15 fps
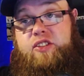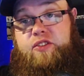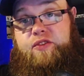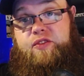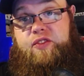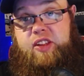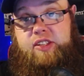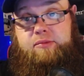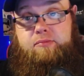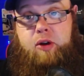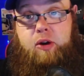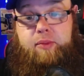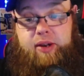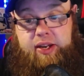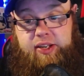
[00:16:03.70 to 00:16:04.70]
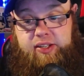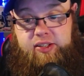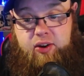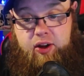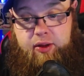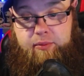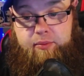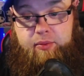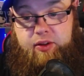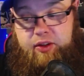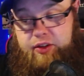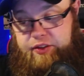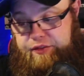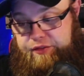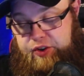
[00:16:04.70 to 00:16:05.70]
of this moment in time,
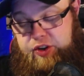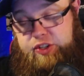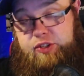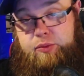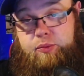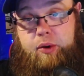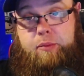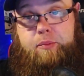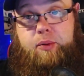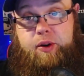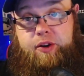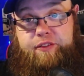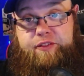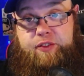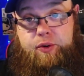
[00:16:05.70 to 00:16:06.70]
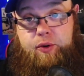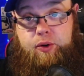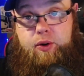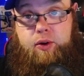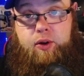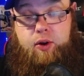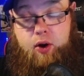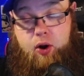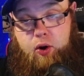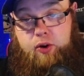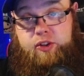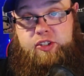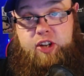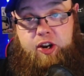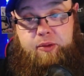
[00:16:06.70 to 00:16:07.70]
version 1.4,
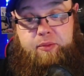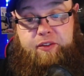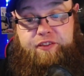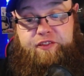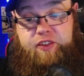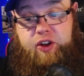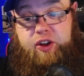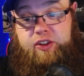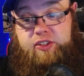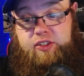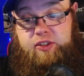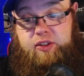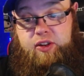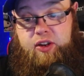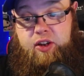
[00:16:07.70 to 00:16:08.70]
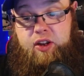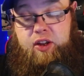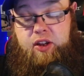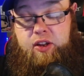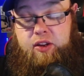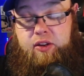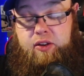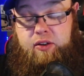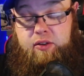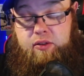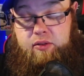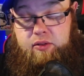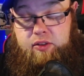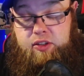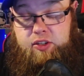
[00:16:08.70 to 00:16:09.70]
October 1st,
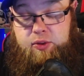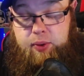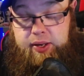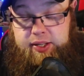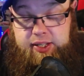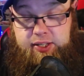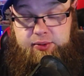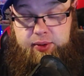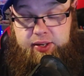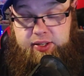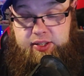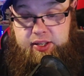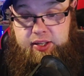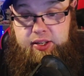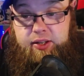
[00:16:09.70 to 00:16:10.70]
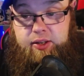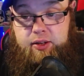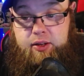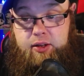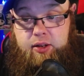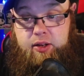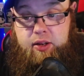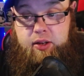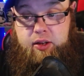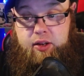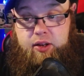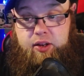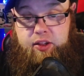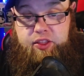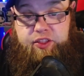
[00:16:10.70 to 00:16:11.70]
2020,
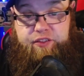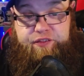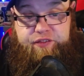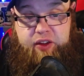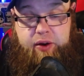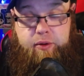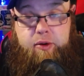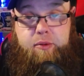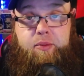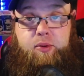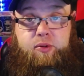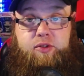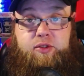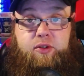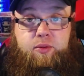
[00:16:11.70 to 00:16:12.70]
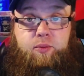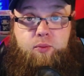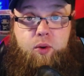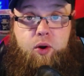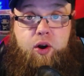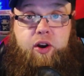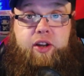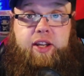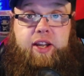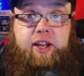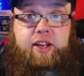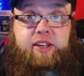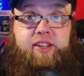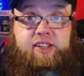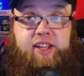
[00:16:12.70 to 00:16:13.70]
the variables work
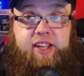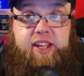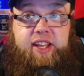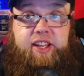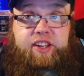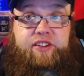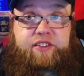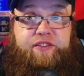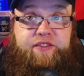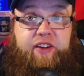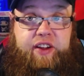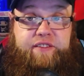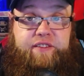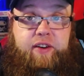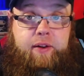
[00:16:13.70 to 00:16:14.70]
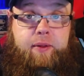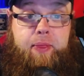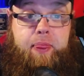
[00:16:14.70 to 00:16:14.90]
in digging's favour,